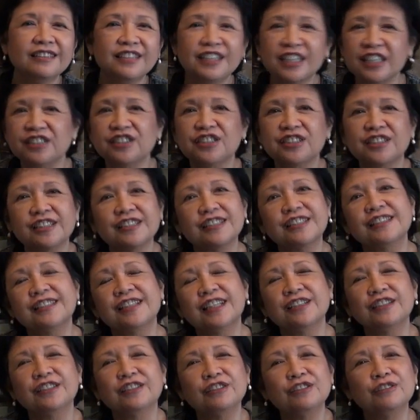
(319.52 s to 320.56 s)
dishes
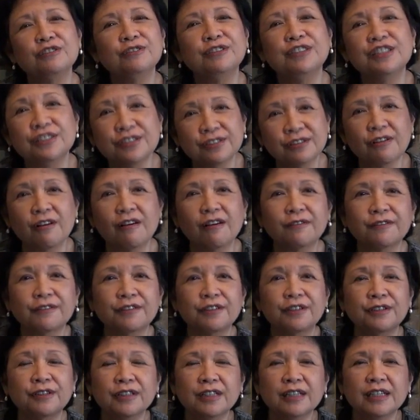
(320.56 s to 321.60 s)
that you
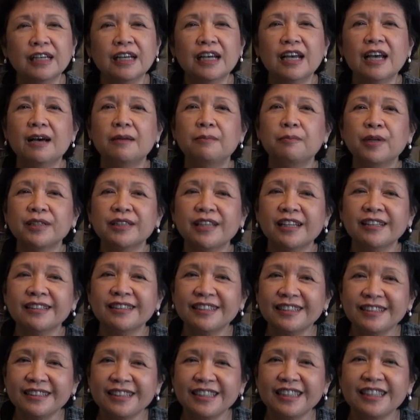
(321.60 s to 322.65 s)
discover, but
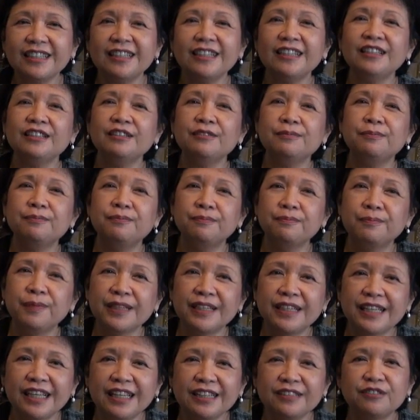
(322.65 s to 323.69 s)
until you
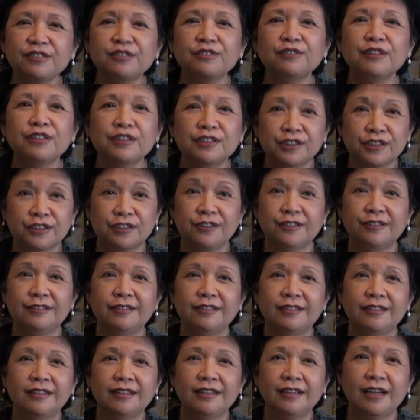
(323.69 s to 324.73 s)
begin to learn
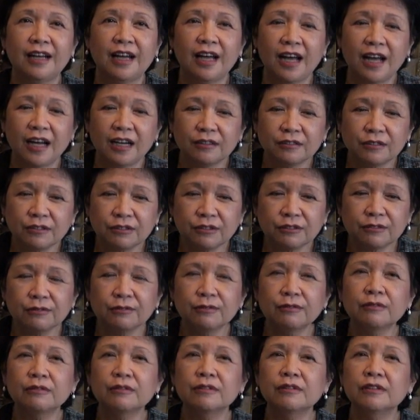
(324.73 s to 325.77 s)
how
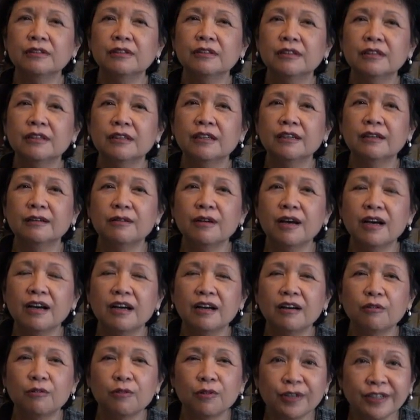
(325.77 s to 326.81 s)
to
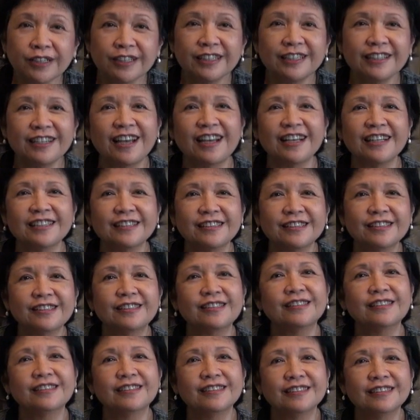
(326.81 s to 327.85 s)

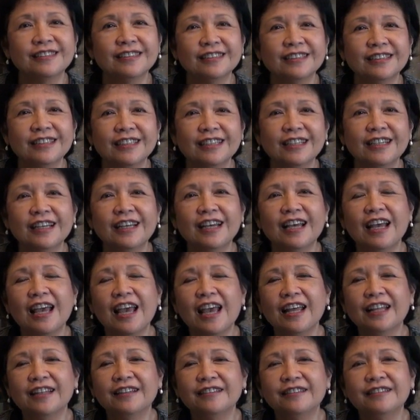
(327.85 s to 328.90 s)
organize
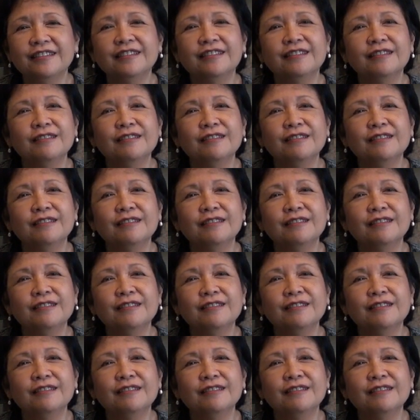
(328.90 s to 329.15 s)
and